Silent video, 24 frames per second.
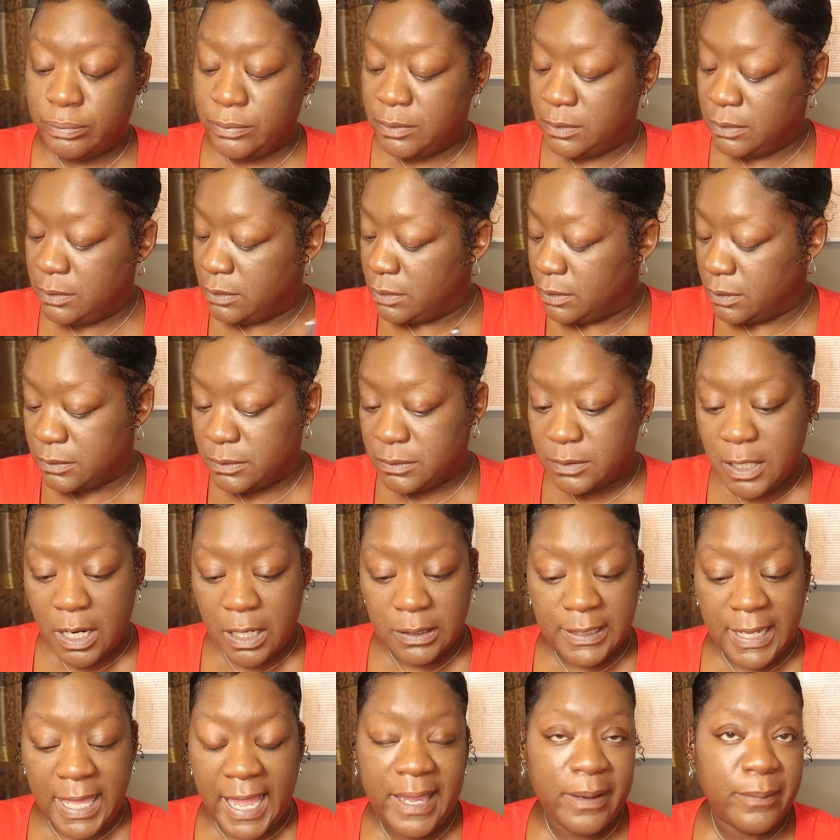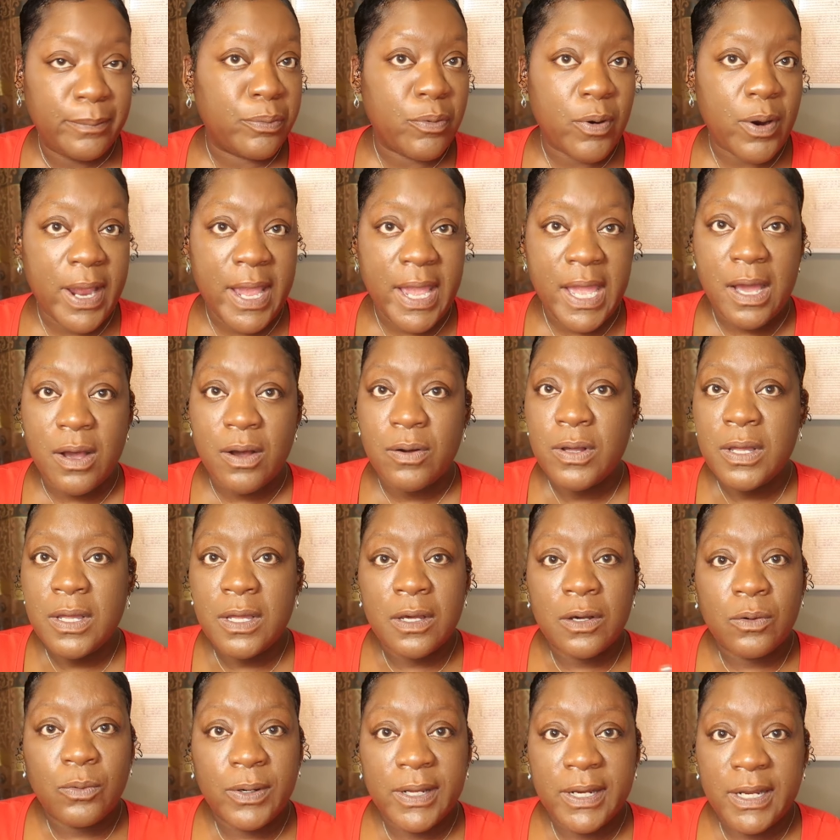light brown,
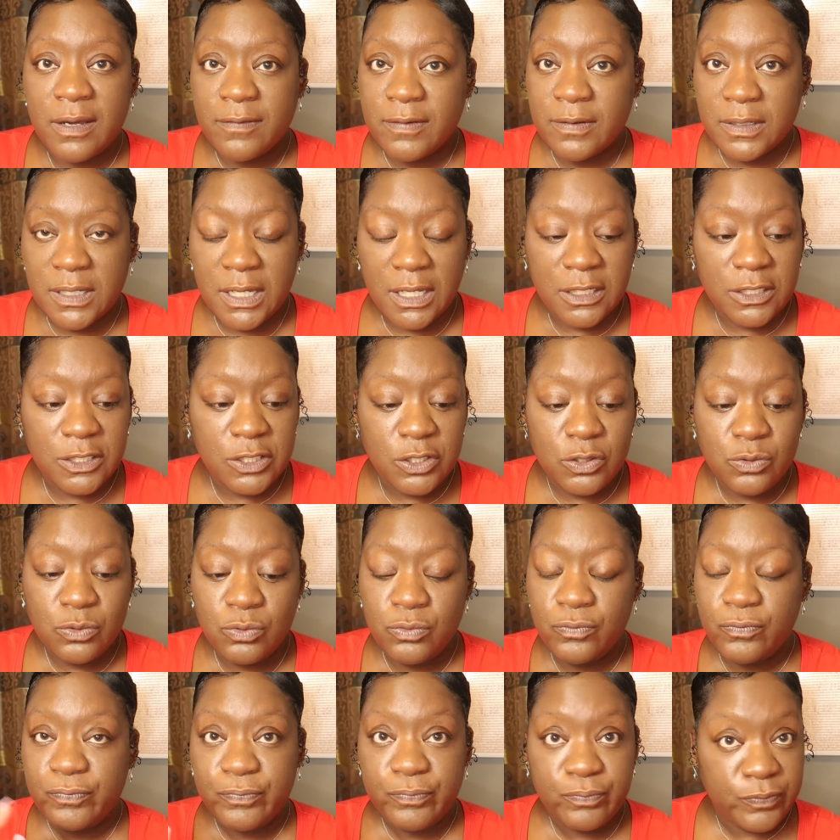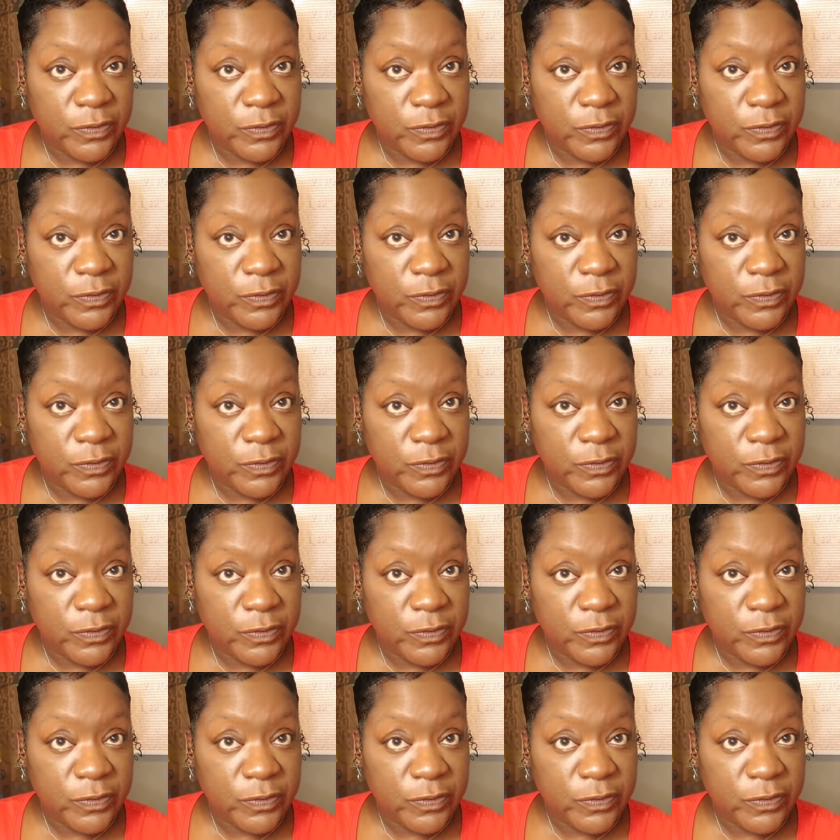whatever color you